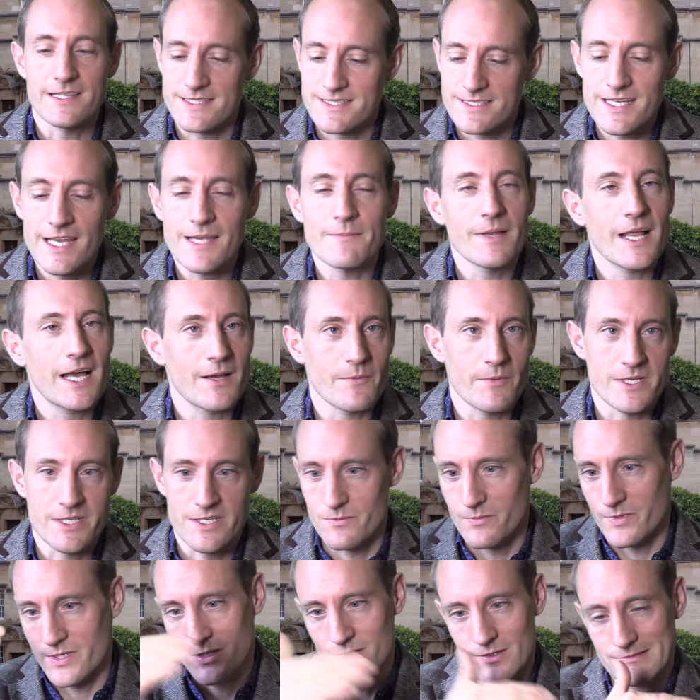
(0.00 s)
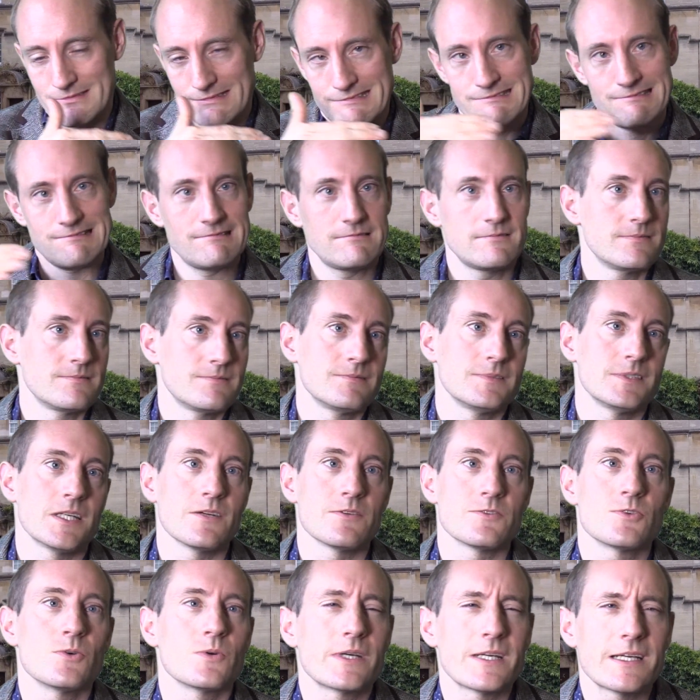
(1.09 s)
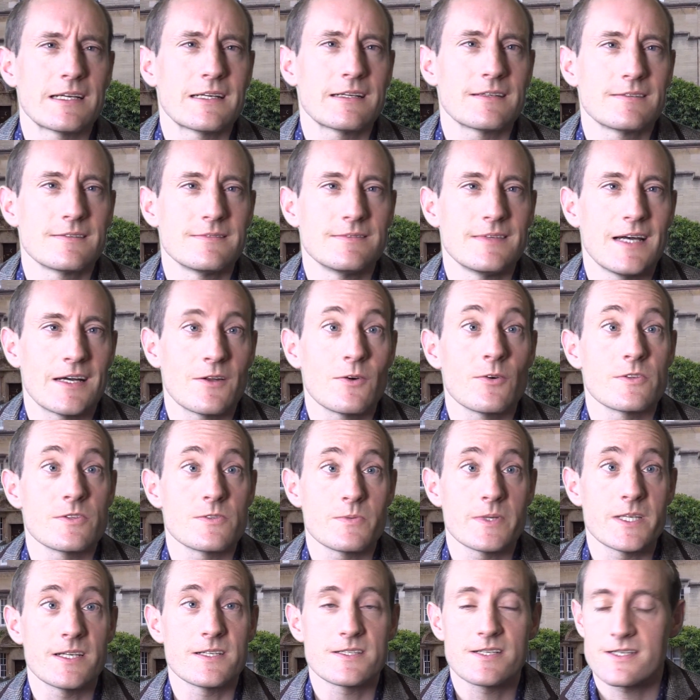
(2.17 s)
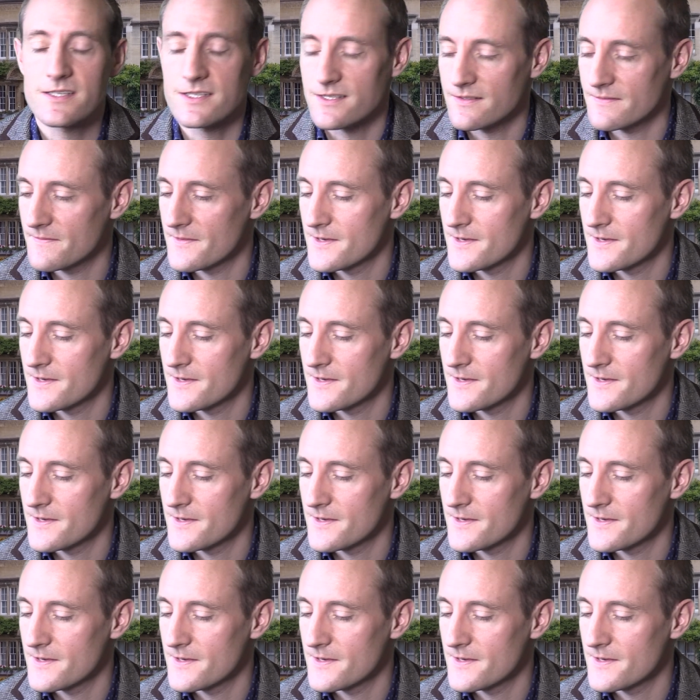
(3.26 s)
the same language and we're not, you know, talking at odds with each other.